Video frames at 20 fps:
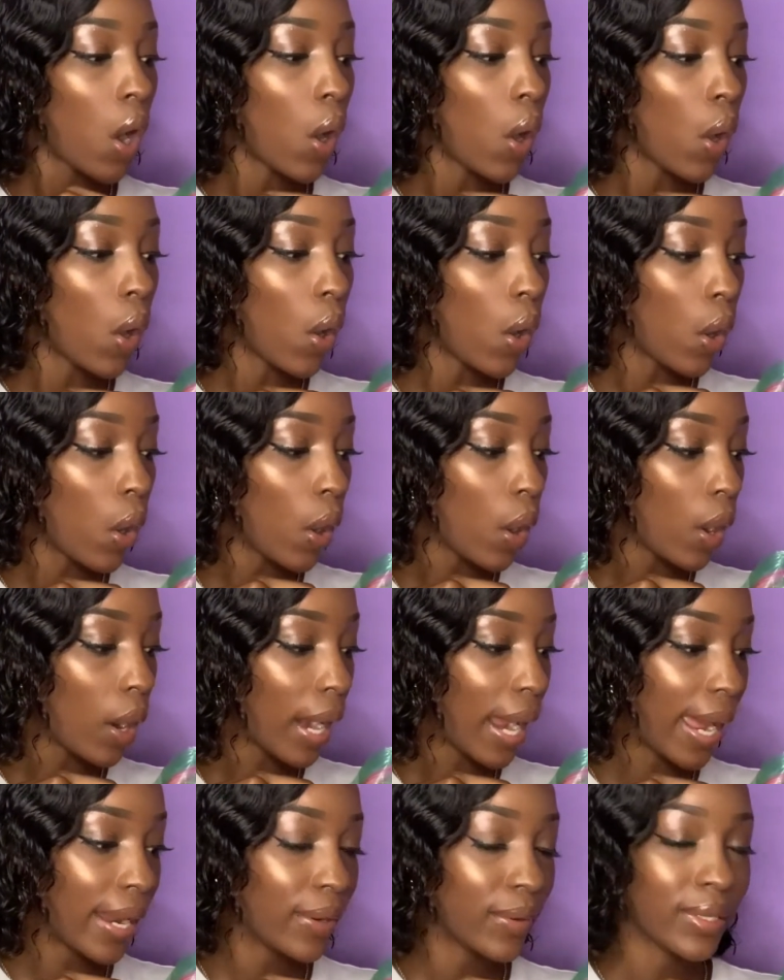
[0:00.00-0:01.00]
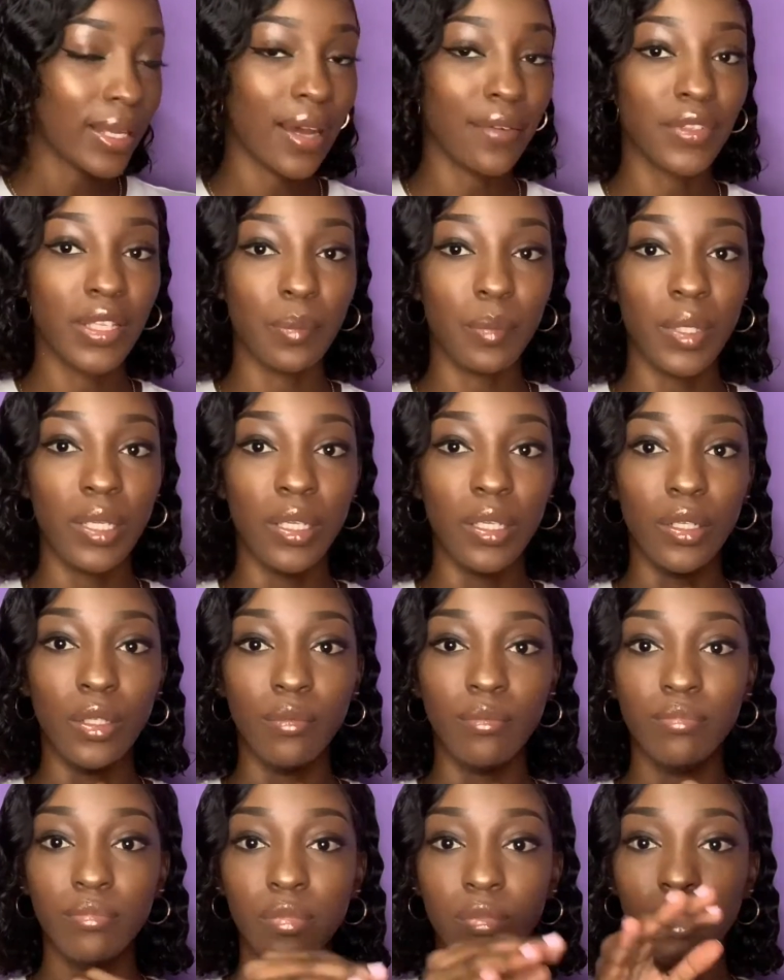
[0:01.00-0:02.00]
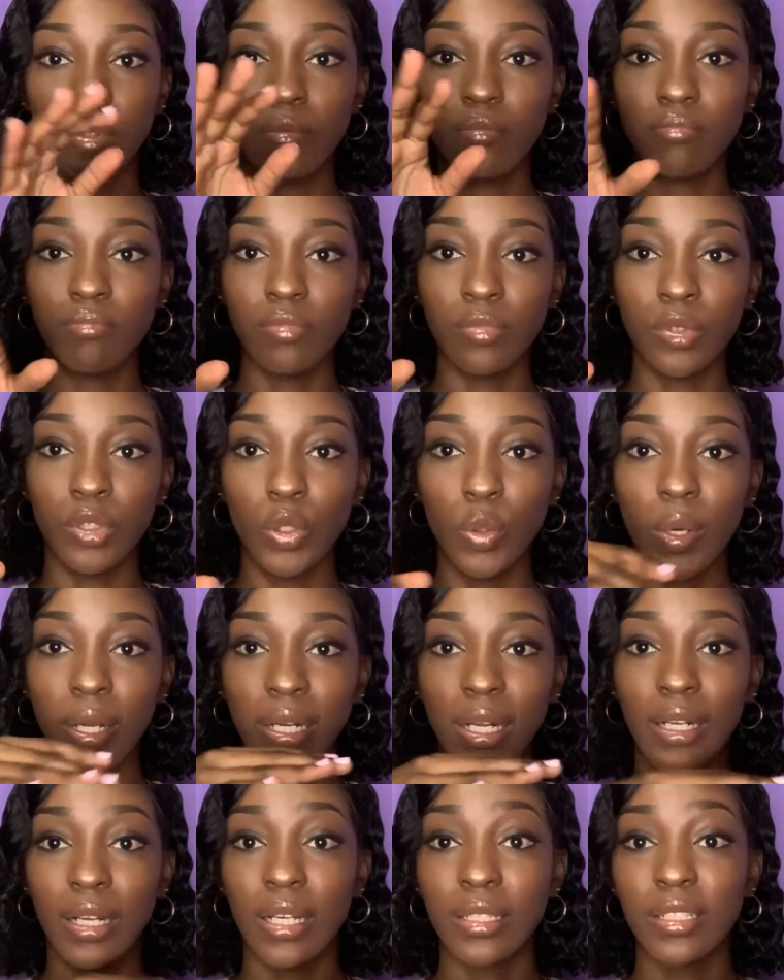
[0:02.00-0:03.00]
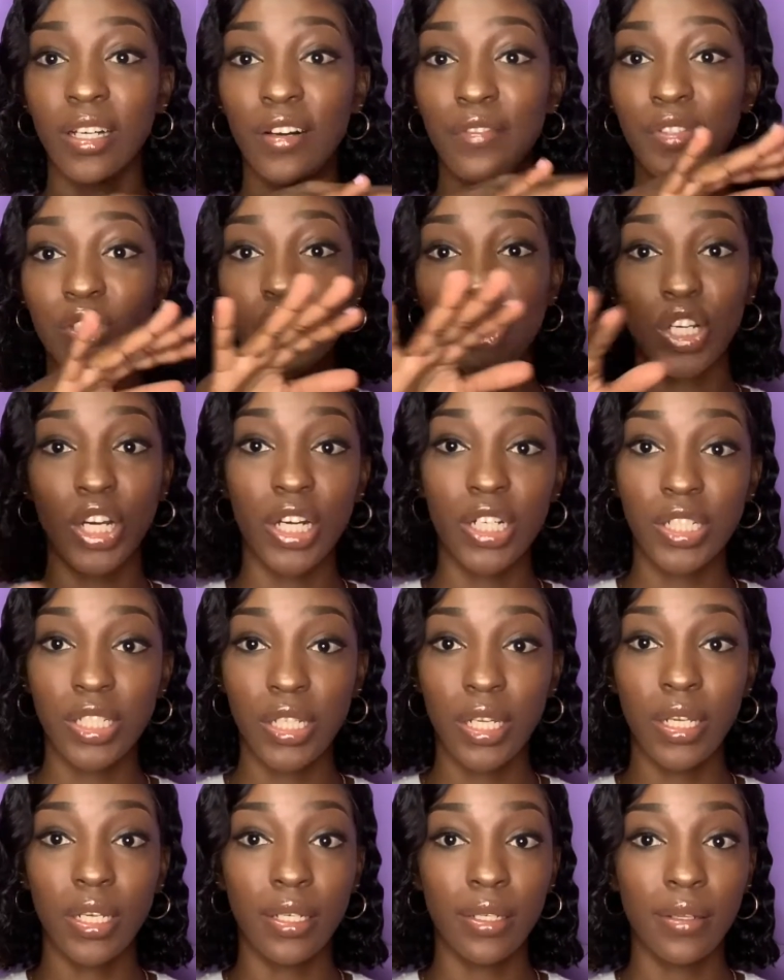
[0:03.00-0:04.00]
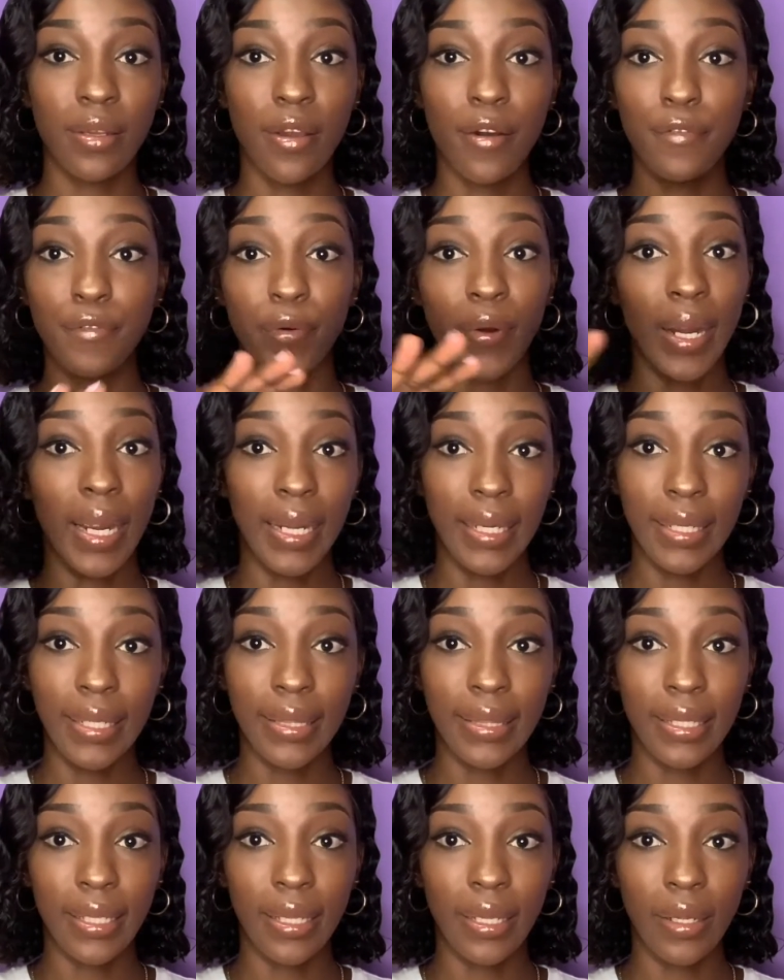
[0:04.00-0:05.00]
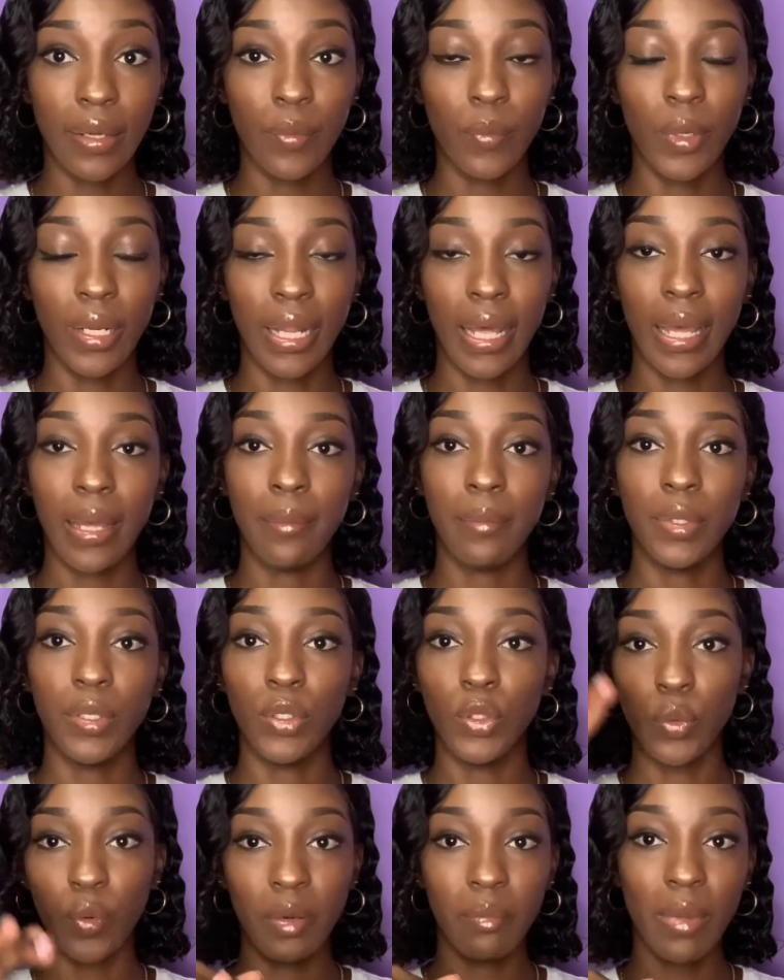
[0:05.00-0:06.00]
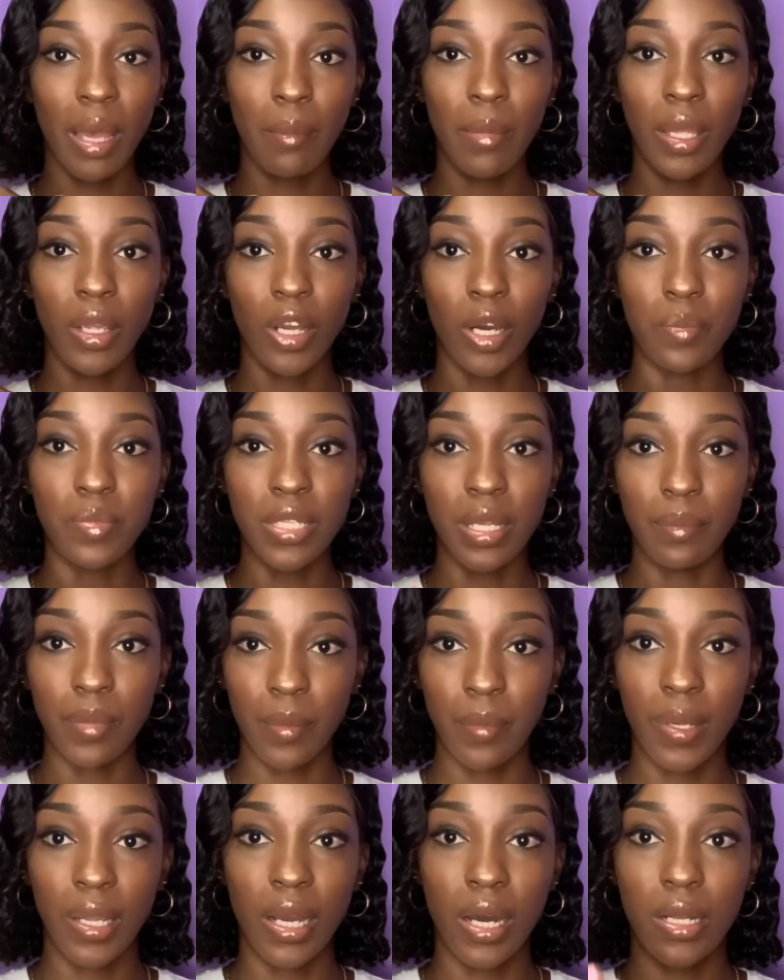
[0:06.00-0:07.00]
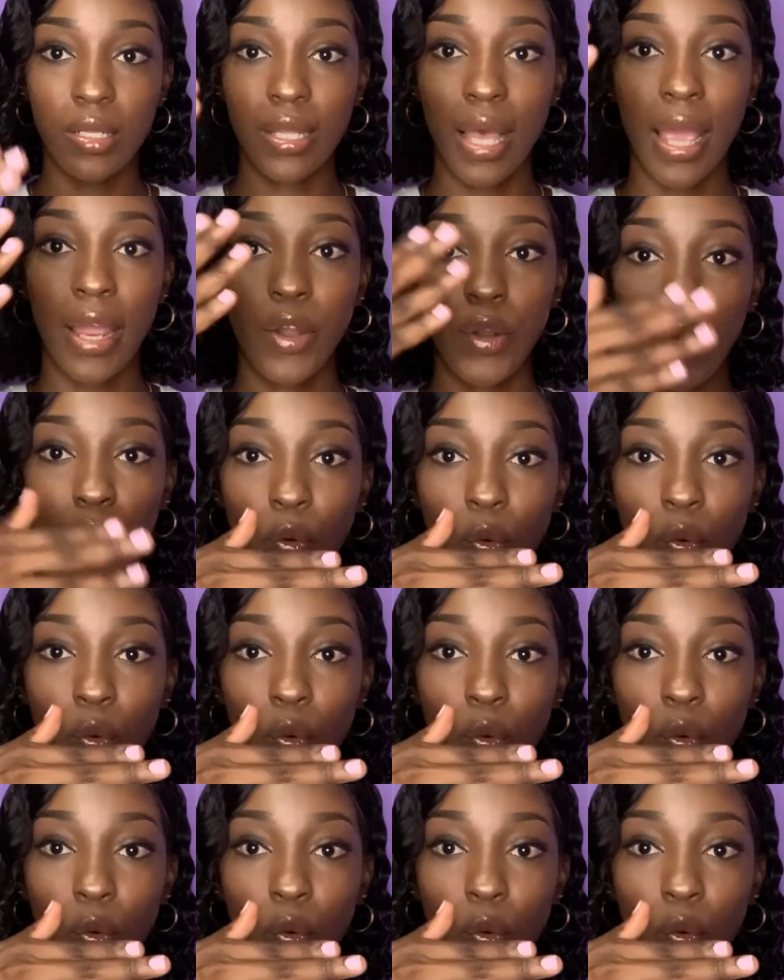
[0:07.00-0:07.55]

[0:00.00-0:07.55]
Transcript: or I don't have to be doing a lot of searching for anything when I'm doing my makeup, simply because I know